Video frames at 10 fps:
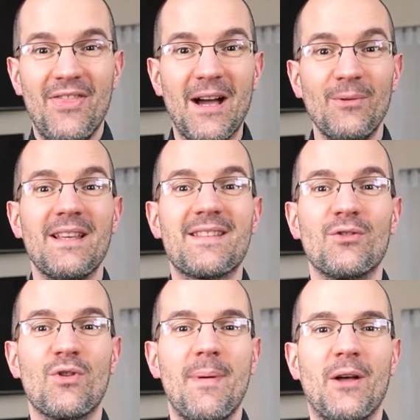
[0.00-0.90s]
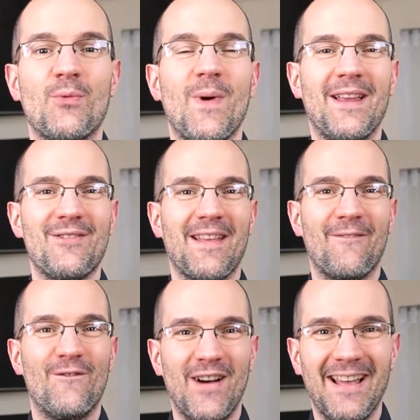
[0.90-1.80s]
Now let's talk about where you
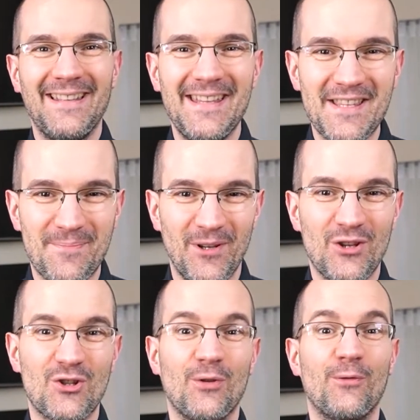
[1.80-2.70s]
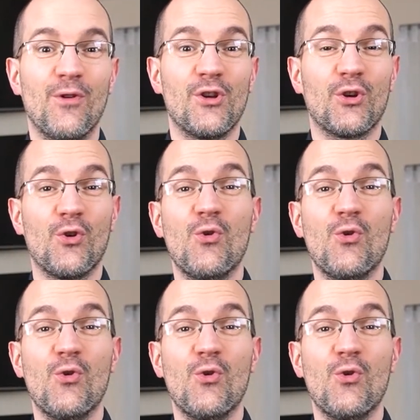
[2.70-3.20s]
can find inspiration for your